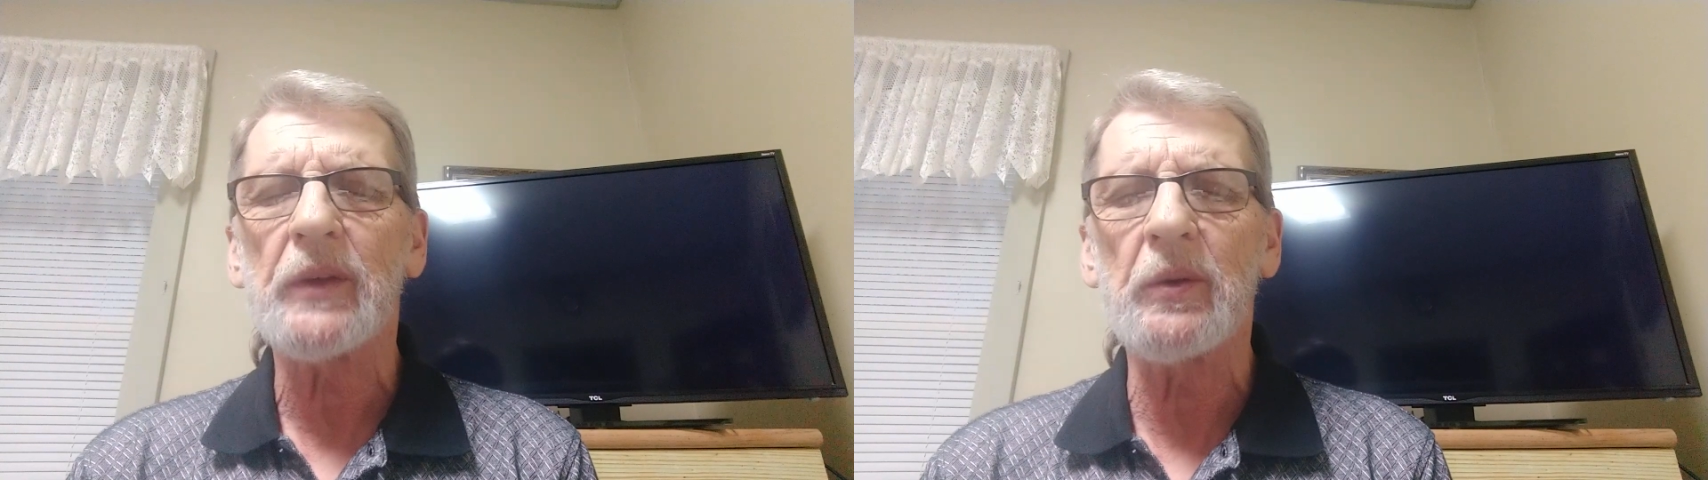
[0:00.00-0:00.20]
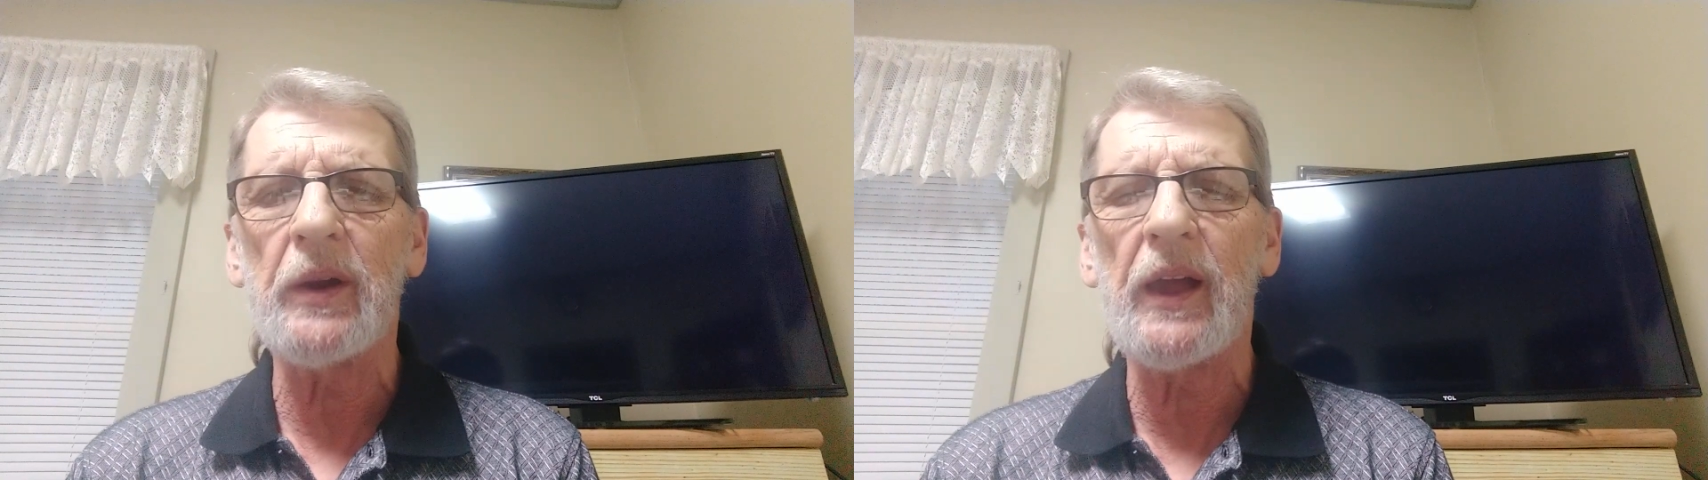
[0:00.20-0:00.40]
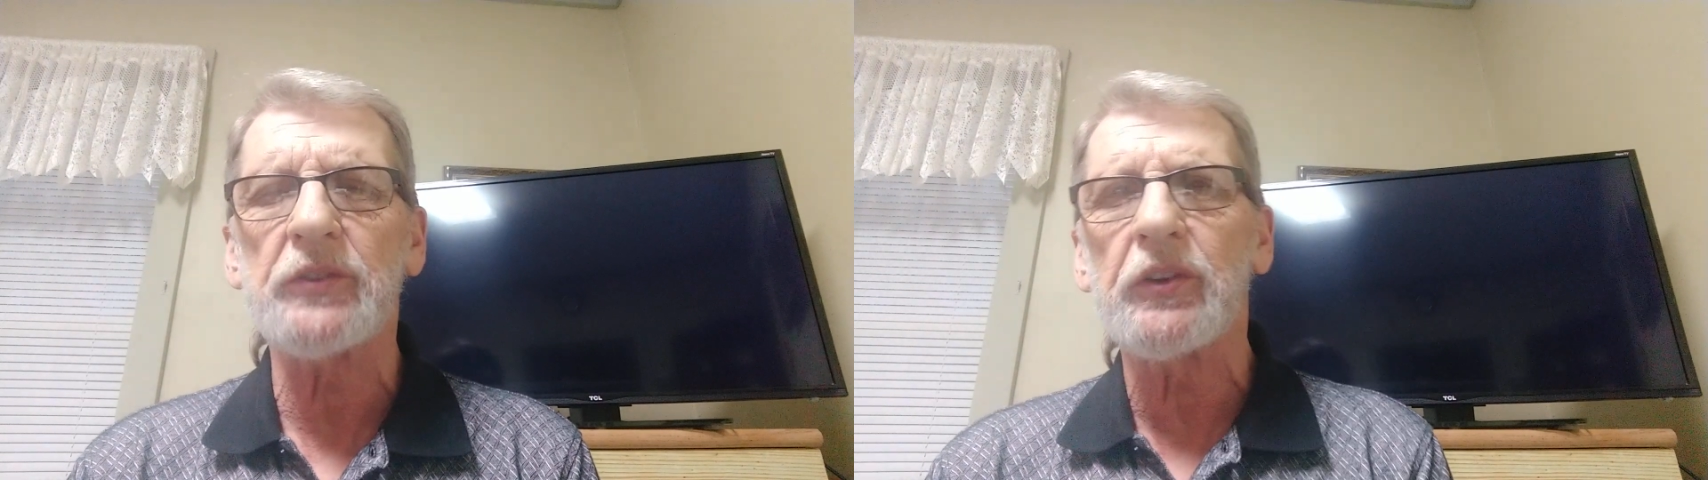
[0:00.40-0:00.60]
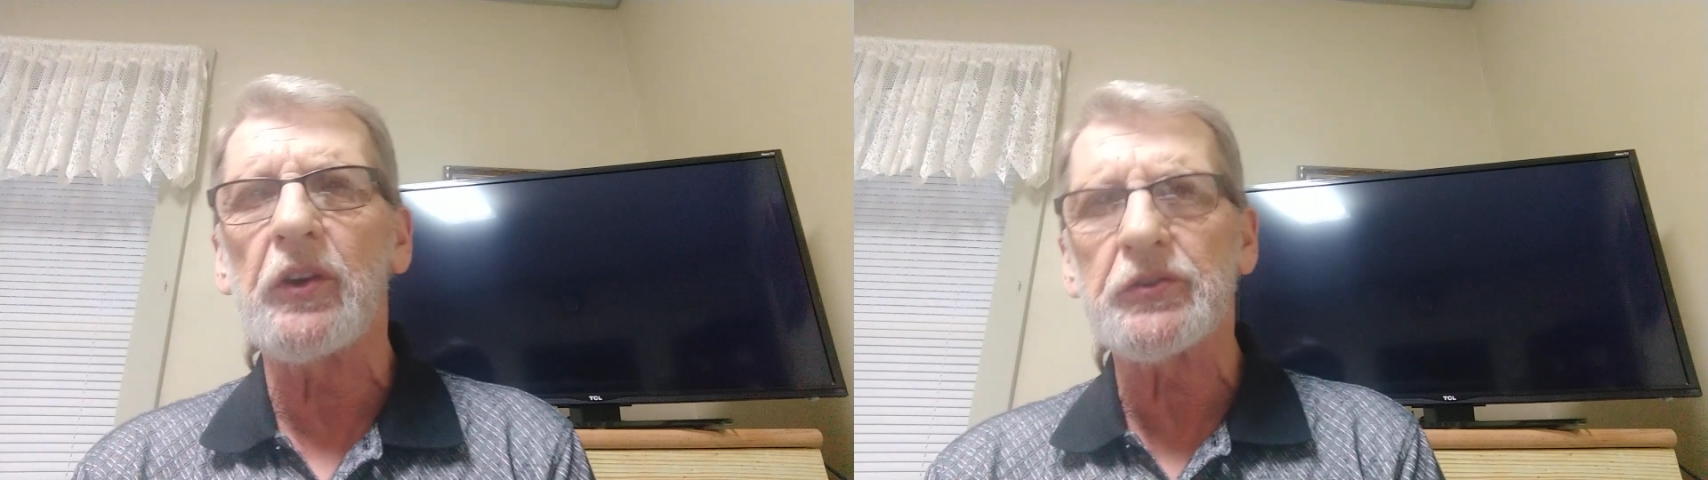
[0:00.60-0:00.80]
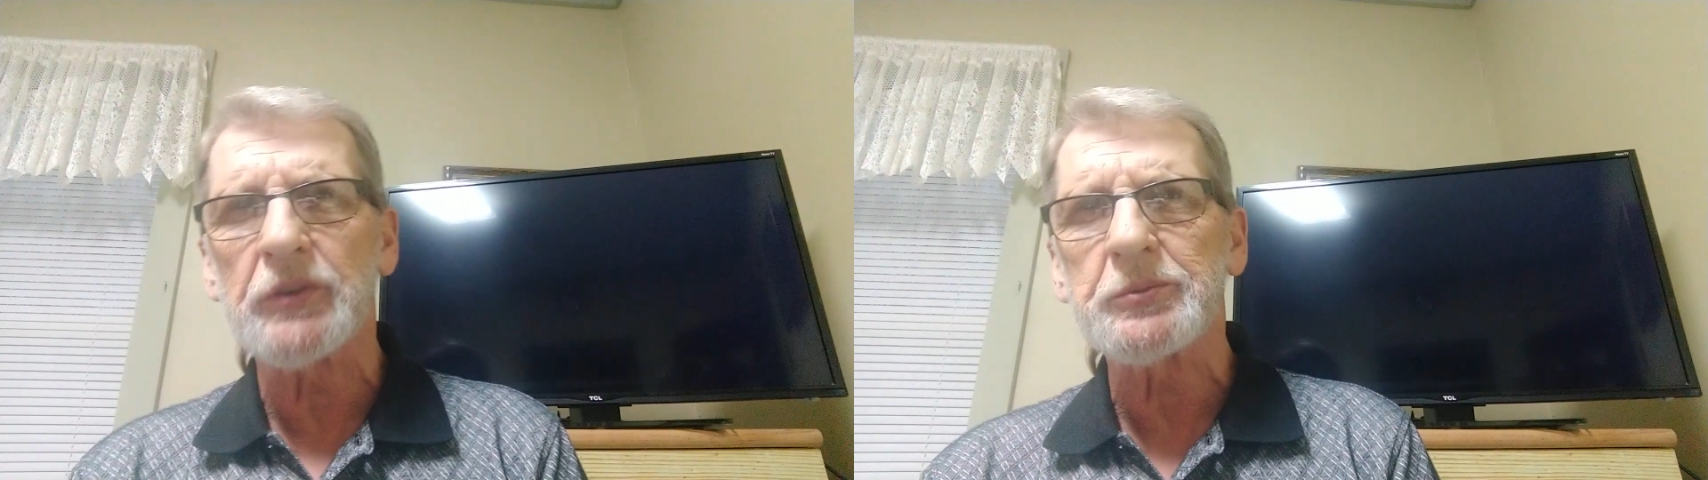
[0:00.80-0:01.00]
I want to ask you
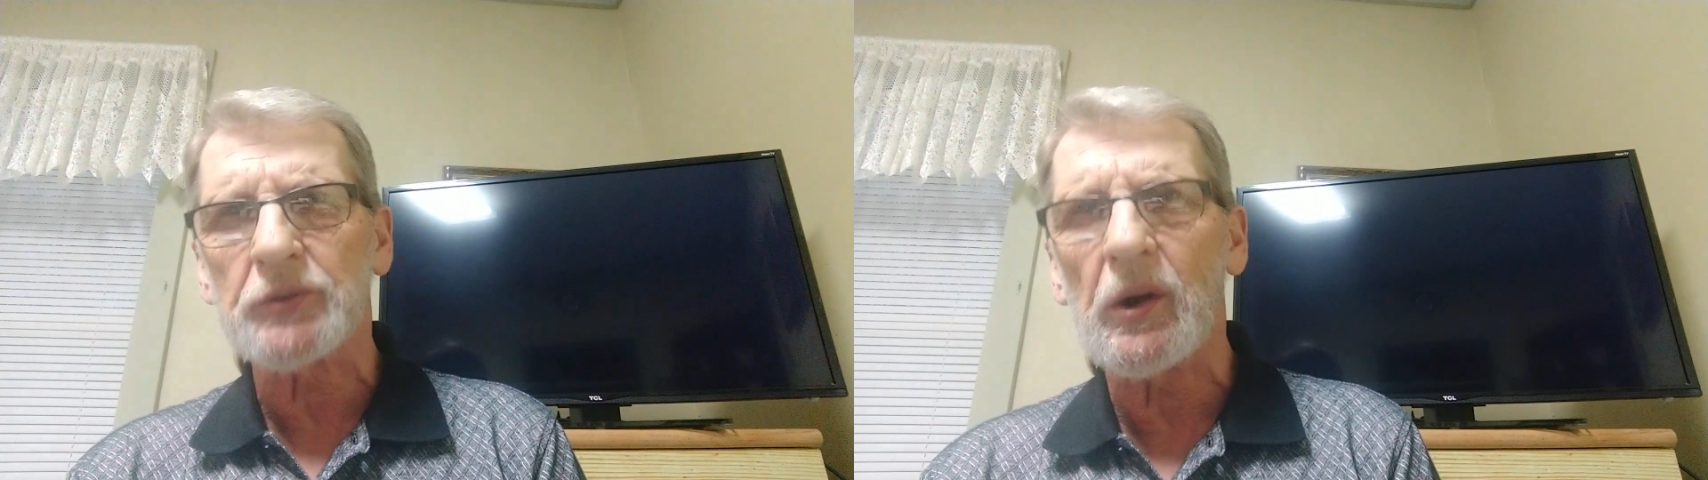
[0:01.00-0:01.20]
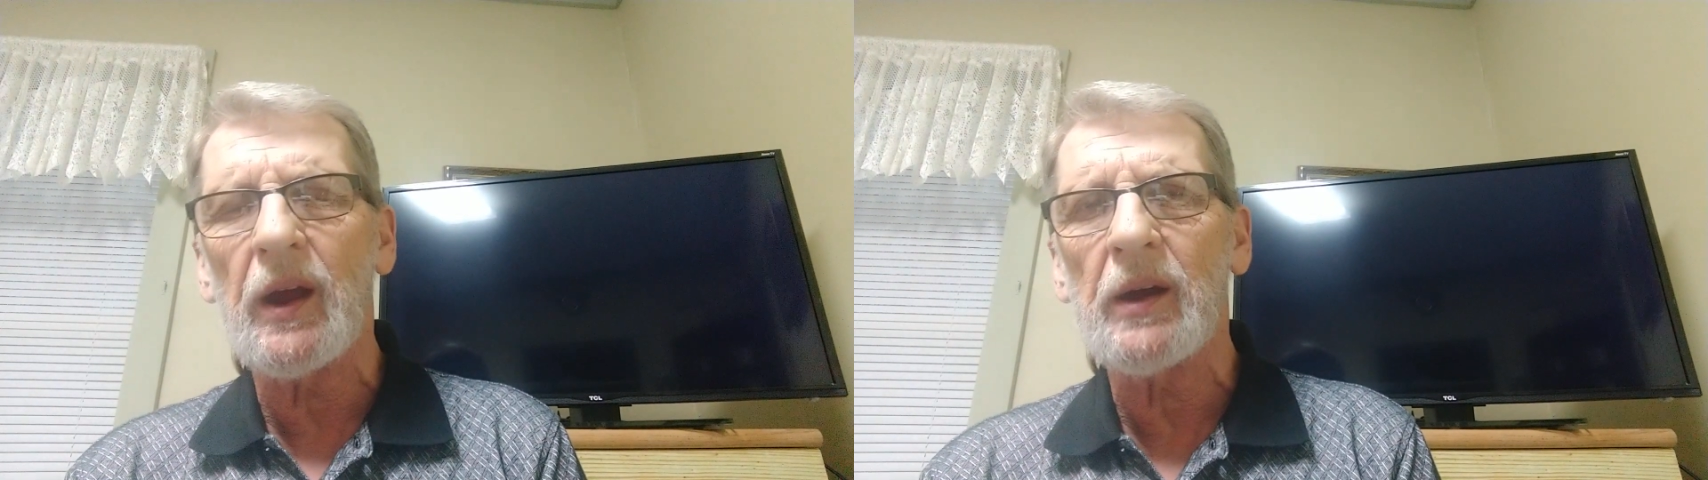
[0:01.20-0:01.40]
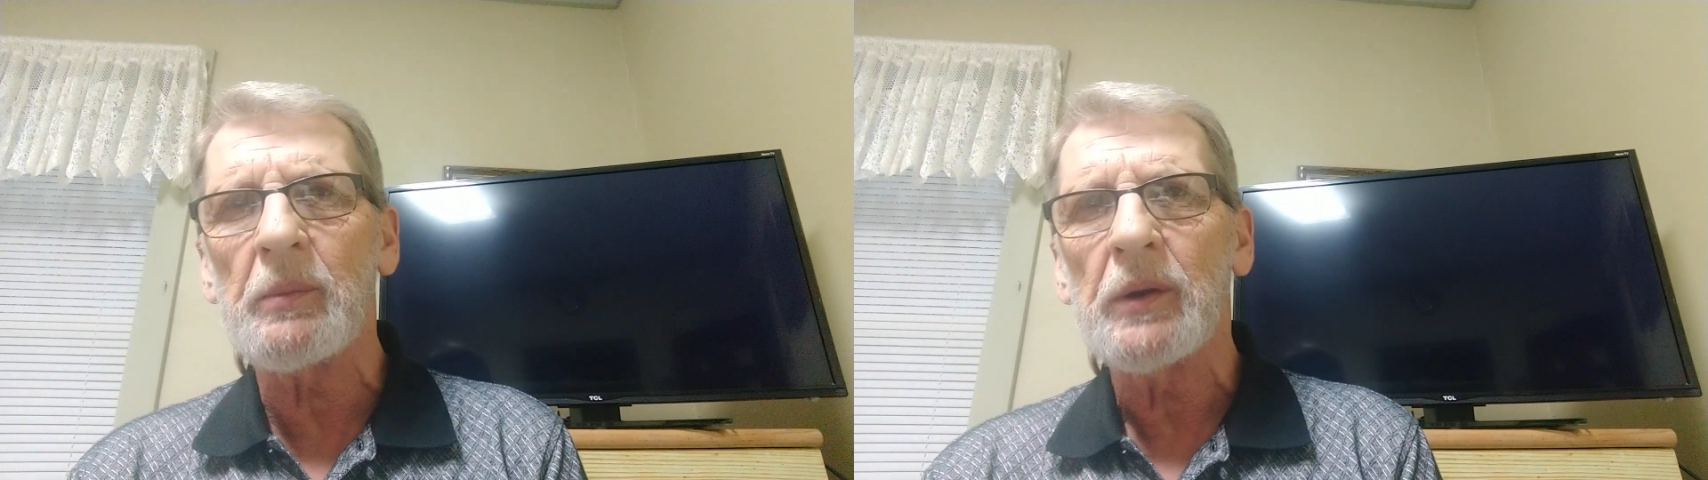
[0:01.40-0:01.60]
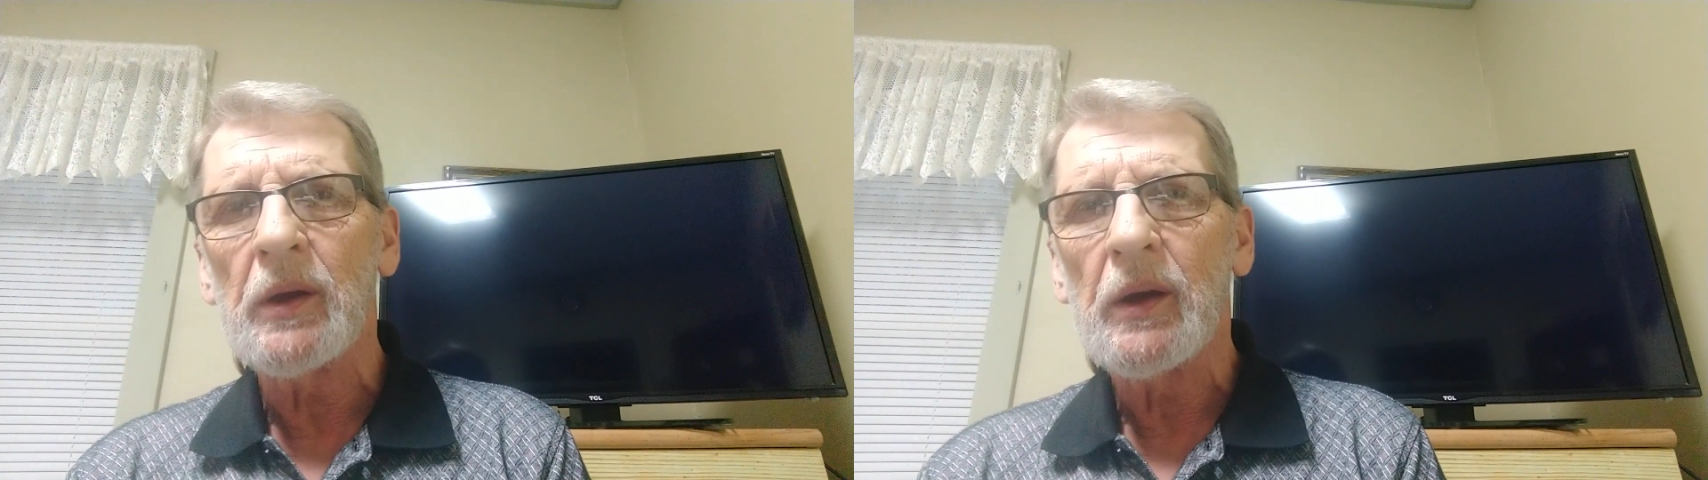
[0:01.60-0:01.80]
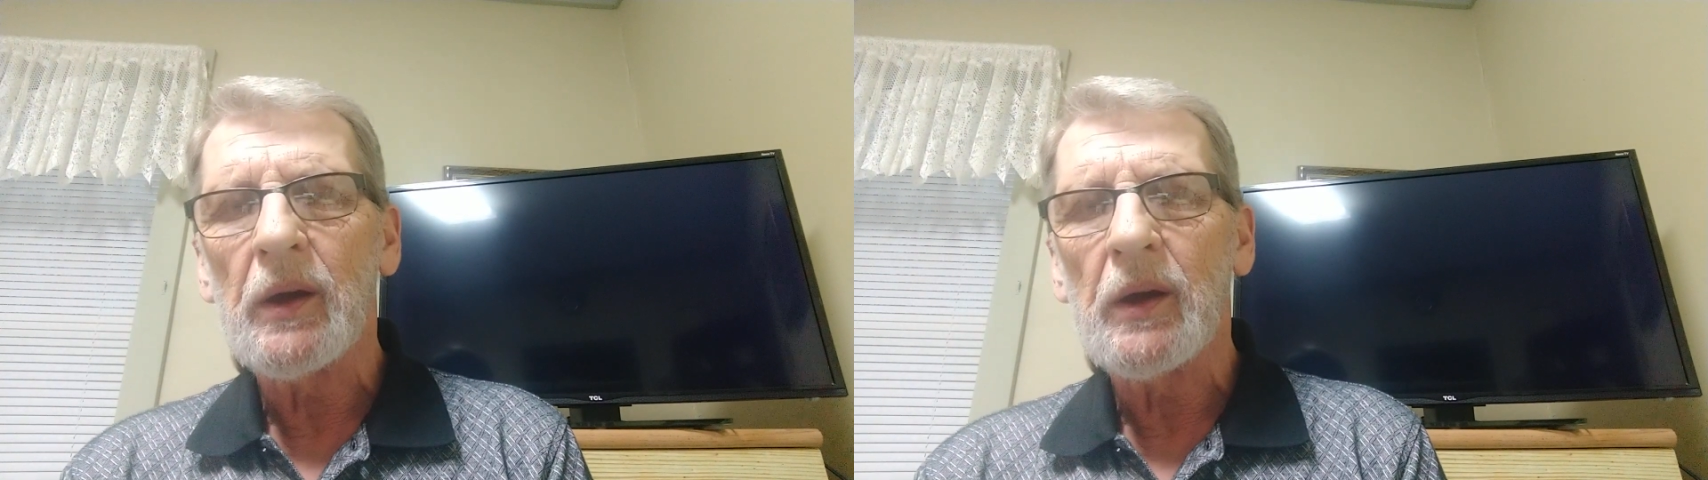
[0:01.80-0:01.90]
to subscribe.